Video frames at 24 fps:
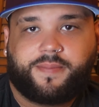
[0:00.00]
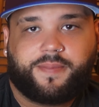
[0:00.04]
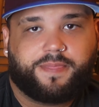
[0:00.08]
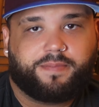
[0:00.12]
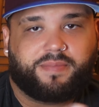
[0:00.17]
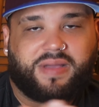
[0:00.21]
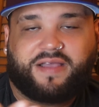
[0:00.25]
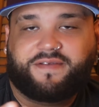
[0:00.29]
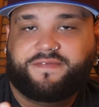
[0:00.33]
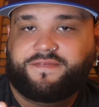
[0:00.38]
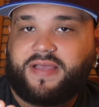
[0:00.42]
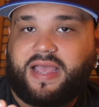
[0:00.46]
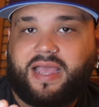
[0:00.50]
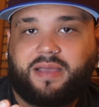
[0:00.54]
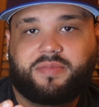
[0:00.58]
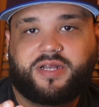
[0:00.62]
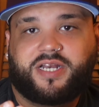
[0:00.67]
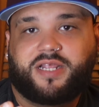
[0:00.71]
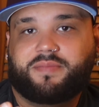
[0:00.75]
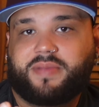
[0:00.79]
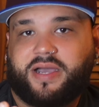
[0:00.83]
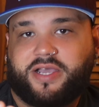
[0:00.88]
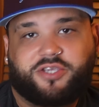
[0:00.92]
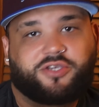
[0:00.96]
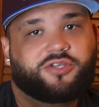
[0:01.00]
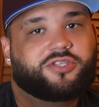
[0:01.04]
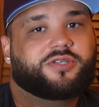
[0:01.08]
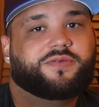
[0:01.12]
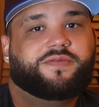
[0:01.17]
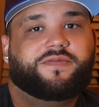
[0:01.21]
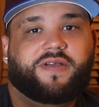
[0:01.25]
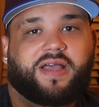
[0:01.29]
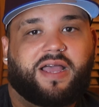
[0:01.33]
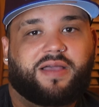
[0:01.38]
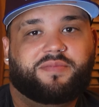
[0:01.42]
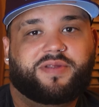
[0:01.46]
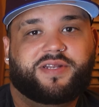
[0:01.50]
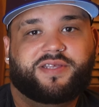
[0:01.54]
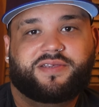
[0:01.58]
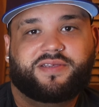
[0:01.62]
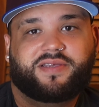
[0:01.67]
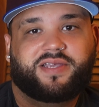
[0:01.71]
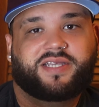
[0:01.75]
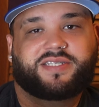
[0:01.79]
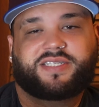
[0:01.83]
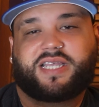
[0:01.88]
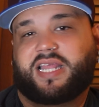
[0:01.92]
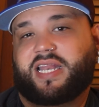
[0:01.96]
My family, my YouTube family,
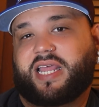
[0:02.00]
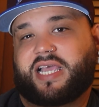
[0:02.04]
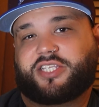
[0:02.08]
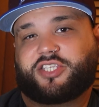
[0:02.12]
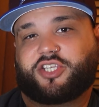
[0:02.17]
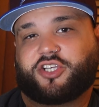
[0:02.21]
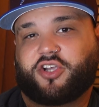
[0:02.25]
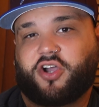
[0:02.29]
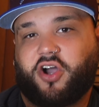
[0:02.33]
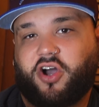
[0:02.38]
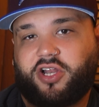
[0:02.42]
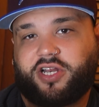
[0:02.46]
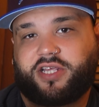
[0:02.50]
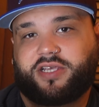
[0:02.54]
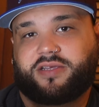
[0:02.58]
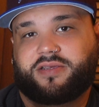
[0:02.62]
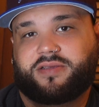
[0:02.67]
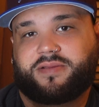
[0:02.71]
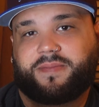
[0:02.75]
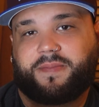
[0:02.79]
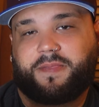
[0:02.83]
as I like to call it.